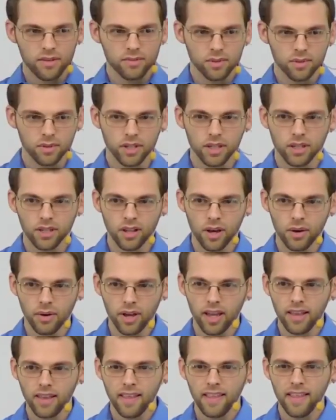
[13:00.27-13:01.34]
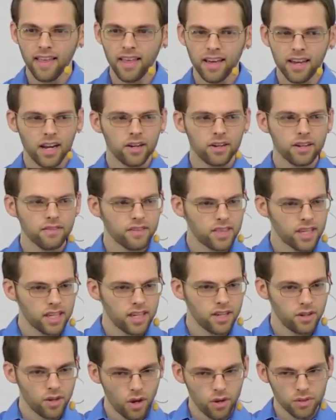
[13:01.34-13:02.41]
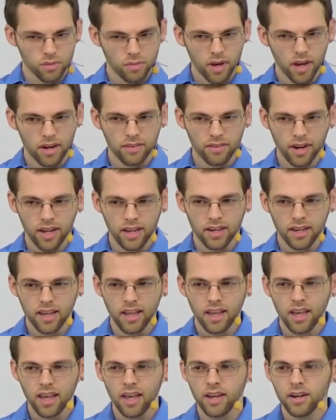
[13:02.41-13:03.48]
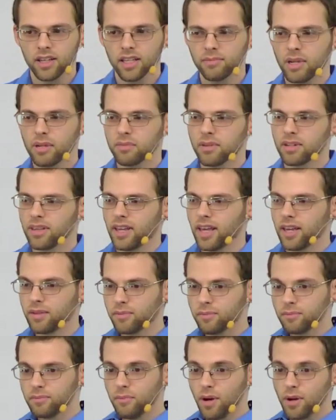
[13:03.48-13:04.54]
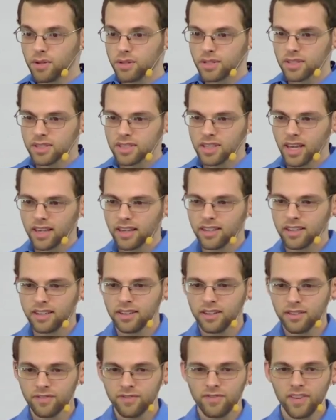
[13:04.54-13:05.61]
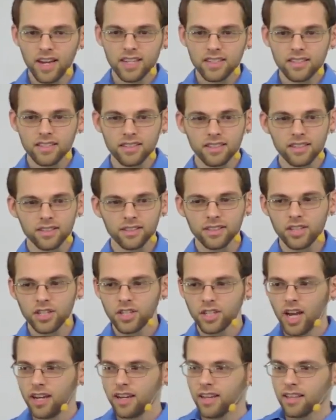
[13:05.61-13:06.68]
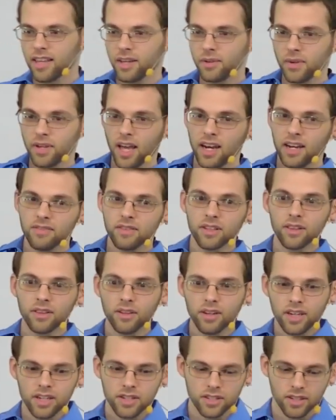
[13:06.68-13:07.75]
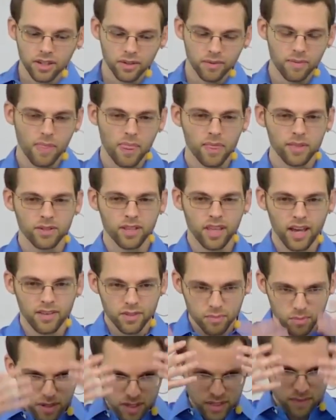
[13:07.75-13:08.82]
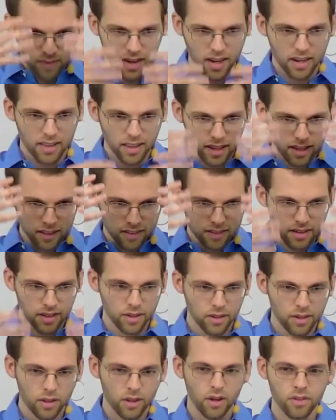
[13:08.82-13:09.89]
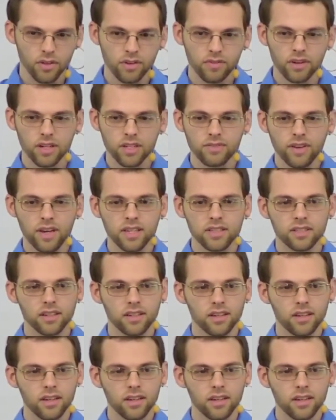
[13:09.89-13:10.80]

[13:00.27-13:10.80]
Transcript: absolutely glowing. And I don't even think he knows about it, right? And all the people are like, Moses, like, your face is literally shining. Like, we can't even look at you. So they have to put some kind of, like, you know, cloth over his face.